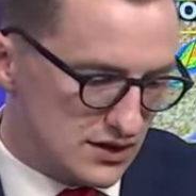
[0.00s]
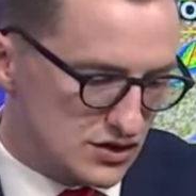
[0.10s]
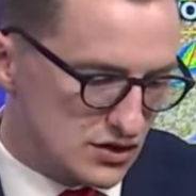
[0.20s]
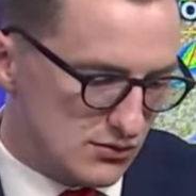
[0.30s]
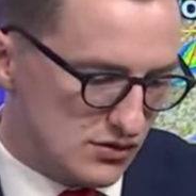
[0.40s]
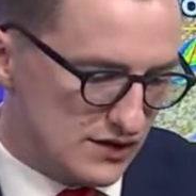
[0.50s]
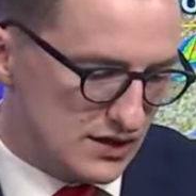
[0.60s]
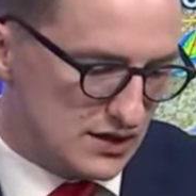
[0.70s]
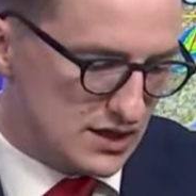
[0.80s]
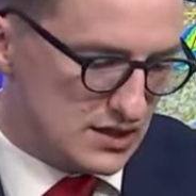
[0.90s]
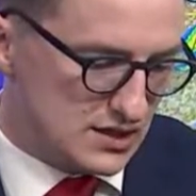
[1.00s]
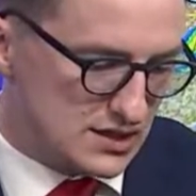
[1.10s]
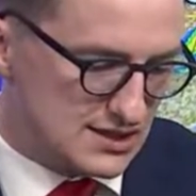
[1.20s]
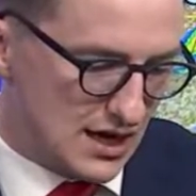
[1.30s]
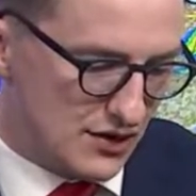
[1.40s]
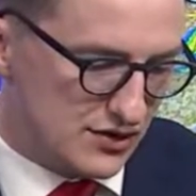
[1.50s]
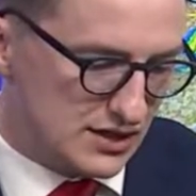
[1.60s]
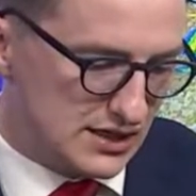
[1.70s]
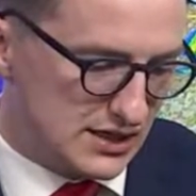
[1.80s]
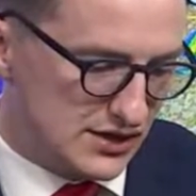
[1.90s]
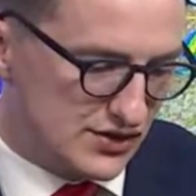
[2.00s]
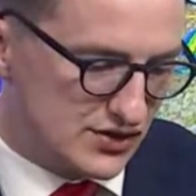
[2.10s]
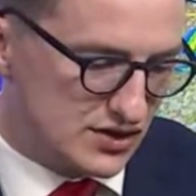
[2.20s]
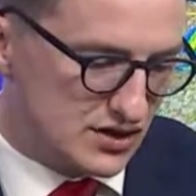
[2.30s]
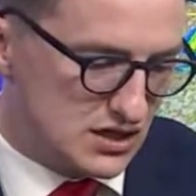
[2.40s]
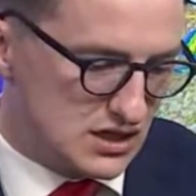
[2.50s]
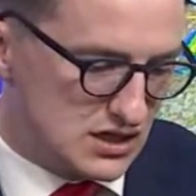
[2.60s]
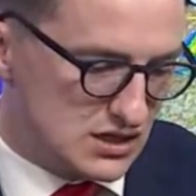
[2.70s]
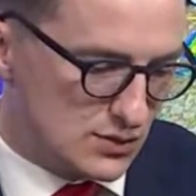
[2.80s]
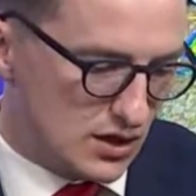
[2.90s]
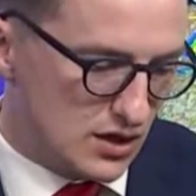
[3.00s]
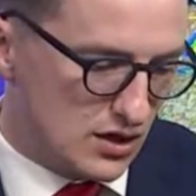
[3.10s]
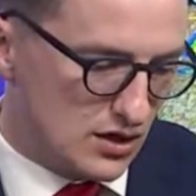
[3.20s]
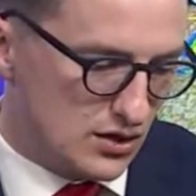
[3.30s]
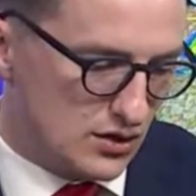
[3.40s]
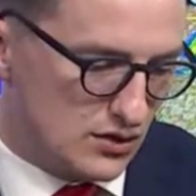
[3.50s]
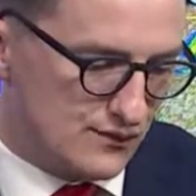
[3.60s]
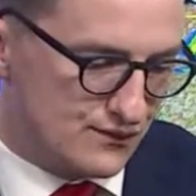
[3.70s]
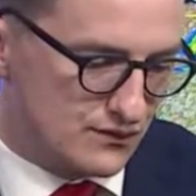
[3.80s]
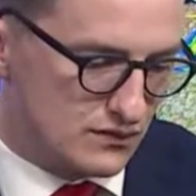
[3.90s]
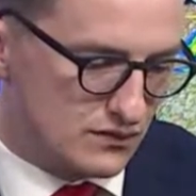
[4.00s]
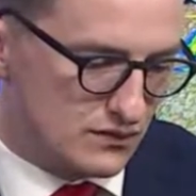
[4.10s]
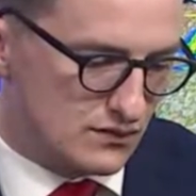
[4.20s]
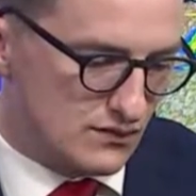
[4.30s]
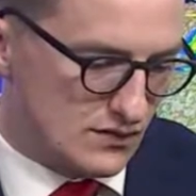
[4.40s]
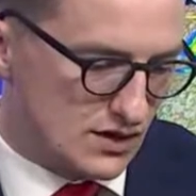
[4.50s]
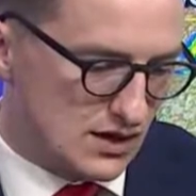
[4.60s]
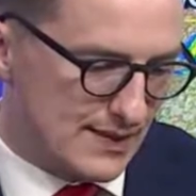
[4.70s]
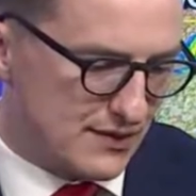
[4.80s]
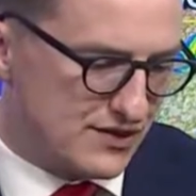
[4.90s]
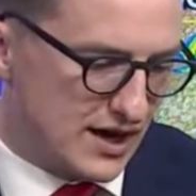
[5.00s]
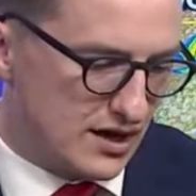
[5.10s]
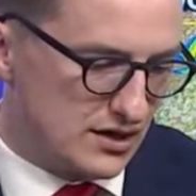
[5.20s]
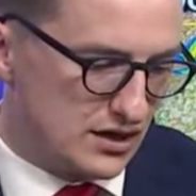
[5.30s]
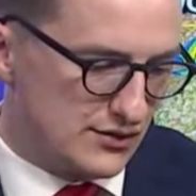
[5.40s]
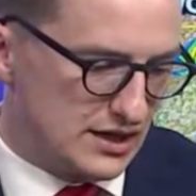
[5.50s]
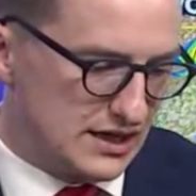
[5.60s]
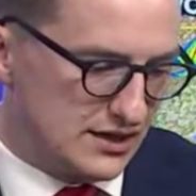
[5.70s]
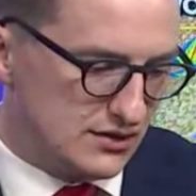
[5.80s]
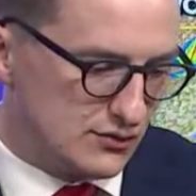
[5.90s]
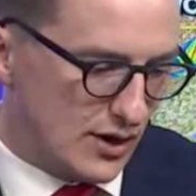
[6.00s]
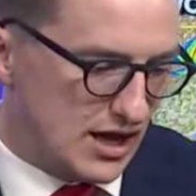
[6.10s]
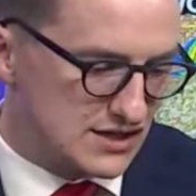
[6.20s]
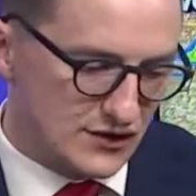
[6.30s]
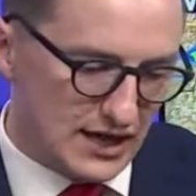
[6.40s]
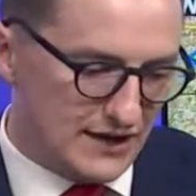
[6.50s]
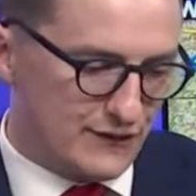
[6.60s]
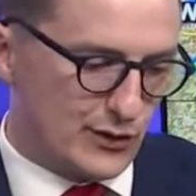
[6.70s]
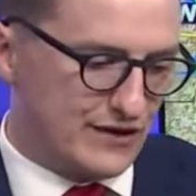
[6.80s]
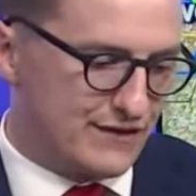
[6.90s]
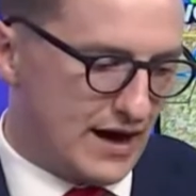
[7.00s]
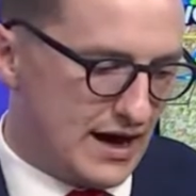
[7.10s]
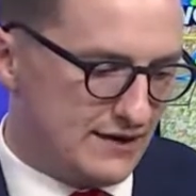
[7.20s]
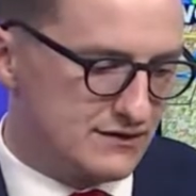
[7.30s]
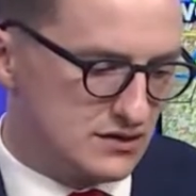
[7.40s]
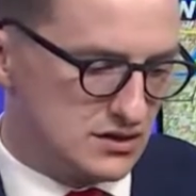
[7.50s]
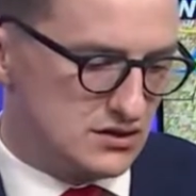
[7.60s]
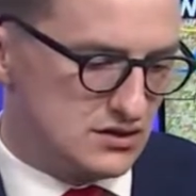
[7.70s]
This storm moving to the south and east. So we'll go about there. You know, really, Rossville, 845.